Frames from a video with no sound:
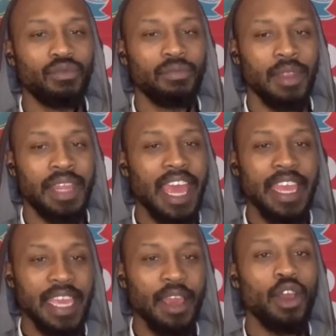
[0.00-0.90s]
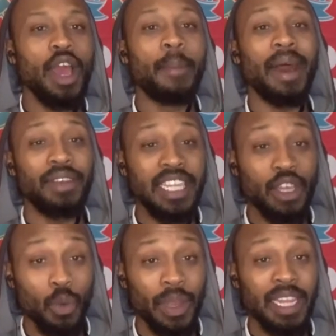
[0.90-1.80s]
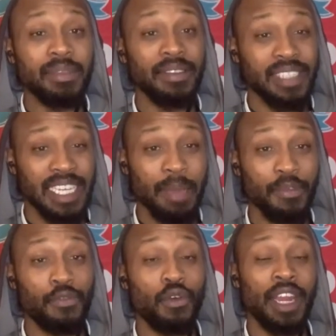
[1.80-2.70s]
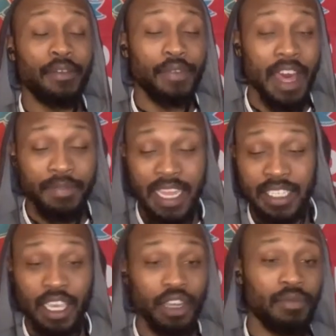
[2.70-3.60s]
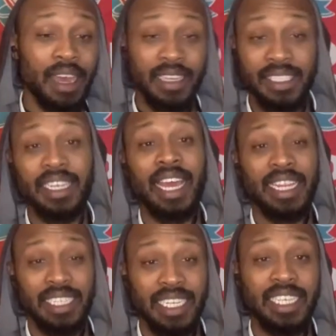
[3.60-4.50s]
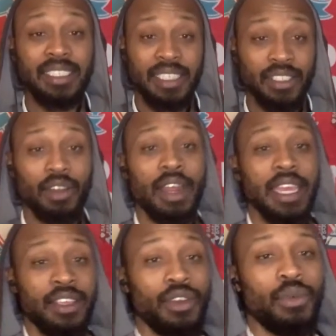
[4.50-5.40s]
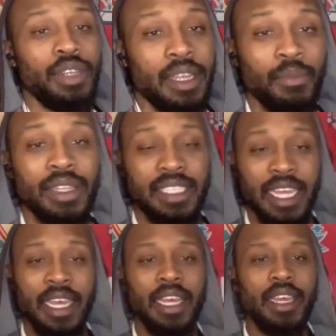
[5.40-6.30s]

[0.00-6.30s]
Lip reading: there yet. About Nico Williams, I've said that before, and I've then turned around and said no. Actually, he's all right. You know, them ones there.